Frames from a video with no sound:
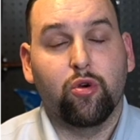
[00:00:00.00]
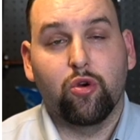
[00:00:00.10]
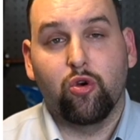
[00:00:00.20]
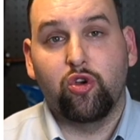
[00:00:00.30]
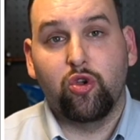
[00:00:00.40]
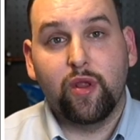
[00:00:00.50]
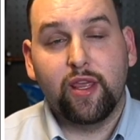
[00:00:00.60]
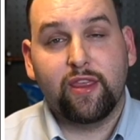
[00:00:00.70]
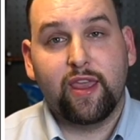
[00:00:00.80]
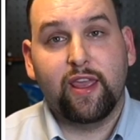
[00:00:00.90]
or do
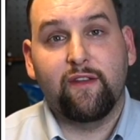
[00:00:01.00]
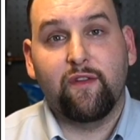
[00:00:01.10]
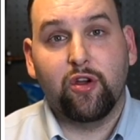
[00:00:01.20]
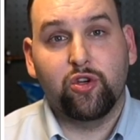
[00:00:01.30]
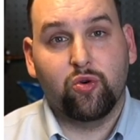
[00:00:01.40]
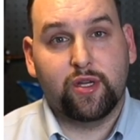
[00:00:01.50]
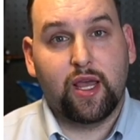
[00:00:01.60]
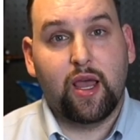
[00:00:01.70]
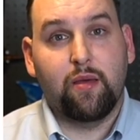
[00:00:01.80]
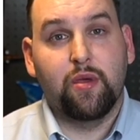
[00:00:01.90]
anything in a very short
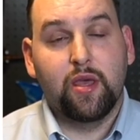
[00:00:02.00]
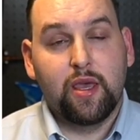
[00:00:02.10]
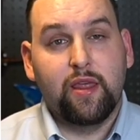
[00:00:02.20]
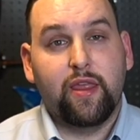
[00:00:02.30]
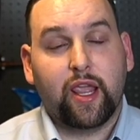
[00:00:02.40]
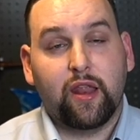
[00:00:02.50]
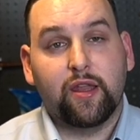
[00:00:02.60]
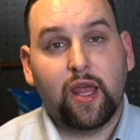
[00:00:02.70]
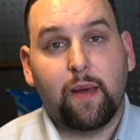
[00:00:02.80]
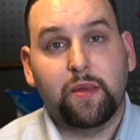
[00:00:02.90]
time, they can
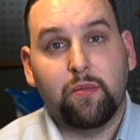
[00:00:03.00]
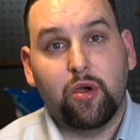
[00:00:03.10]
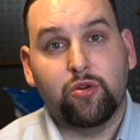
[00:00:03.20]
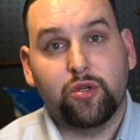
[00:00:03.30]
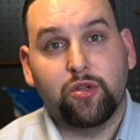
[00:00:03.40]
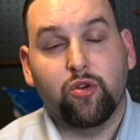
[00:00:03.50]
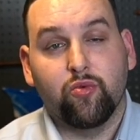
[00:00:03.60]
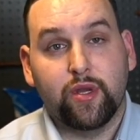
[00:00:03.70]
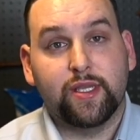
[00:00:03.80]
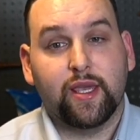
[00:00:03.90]
adopt a motion to
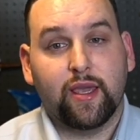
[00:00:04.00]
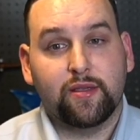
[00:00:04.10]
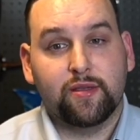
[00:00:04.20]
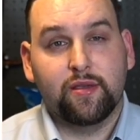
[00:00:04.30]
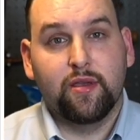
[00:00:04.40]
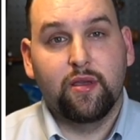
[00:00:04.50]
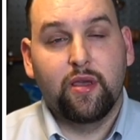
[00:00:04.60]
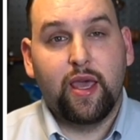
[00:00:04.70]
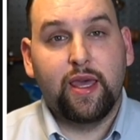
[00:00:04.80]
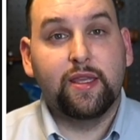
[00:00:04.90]
recess.
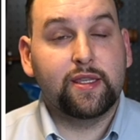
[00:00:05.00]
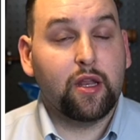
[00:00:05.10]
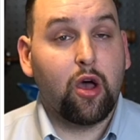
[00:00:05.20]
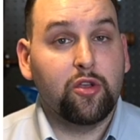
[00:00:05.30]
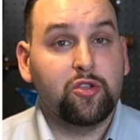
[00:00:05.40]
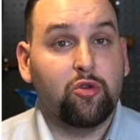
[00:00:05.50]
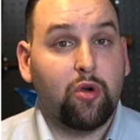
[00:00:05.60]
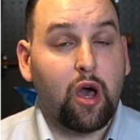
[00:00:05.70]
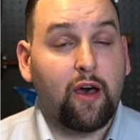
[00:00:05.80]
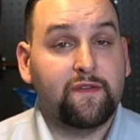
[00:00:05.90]
And this can
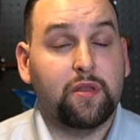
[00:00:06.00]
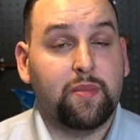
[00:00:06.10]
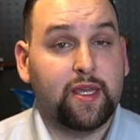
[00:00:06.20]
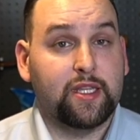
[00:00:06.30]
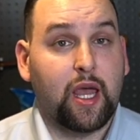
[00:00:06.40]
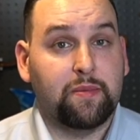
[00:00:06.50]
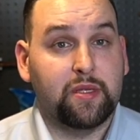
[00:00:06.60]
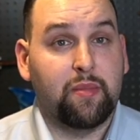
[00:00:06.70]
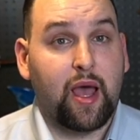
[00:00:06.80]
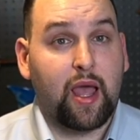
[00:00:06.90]
also often be
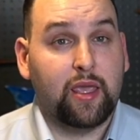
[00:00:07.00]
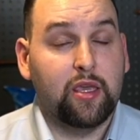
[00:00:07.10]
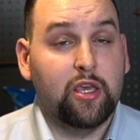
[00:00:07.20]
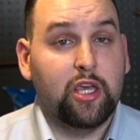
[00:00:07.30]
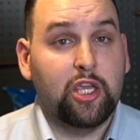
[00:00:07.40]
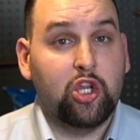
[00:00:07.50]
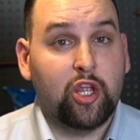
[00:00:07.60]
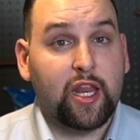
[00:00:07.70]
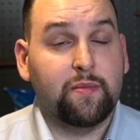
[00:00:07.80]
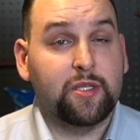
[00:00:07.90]
adopted by
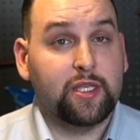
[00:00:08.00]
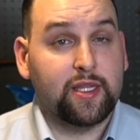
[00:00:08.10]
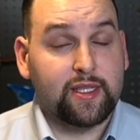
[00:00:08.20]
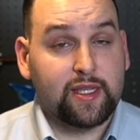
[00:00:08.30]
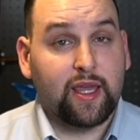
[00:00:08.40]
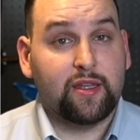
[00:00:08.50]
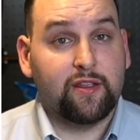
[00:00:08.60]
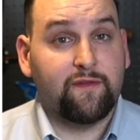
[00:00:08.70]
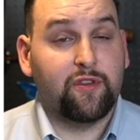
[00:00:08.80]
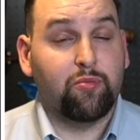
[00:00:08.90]
unanimous consent.
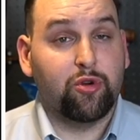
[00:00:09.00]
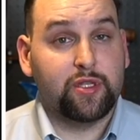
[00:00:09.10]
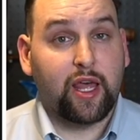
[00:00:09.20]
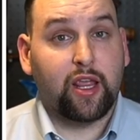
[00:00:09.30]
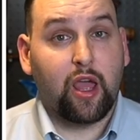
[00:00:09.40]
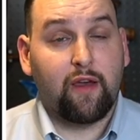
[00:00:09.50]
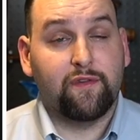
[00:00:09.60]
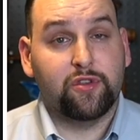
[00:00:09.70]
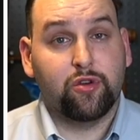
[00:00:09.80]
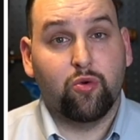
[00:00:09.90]
If the presiding
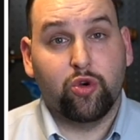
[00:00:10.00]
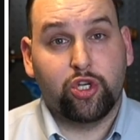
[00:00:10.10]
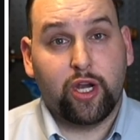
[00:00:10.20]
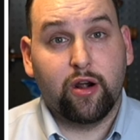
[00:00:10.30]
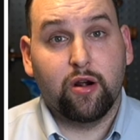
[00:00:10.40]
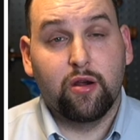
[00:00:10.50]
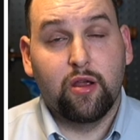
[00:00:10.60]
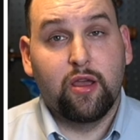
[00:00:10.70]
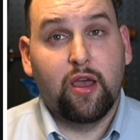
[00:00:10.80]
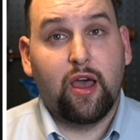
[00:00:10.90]
officer or chair
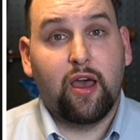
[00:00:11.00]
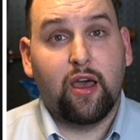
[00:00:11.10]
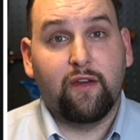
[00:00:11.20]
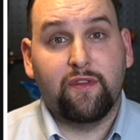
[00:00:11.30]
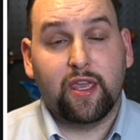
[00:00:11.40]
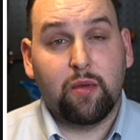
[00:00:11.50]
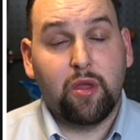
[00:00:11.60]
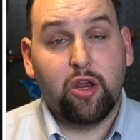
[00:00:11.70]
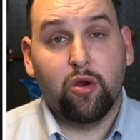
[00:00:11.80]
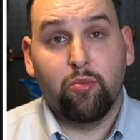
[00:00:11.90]
of the
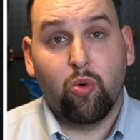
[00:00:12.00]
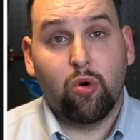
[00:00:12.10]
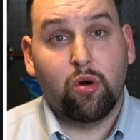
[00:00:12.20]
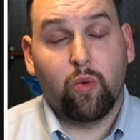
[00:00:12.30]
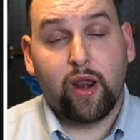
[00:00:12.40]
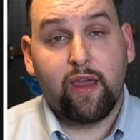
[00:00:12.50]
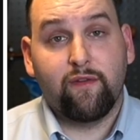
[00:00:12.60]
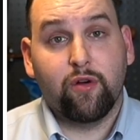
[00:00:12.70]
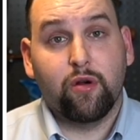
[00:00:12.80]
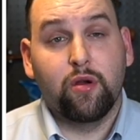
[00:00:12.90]
committee or board or
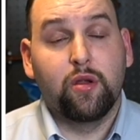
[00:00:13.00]
whatever,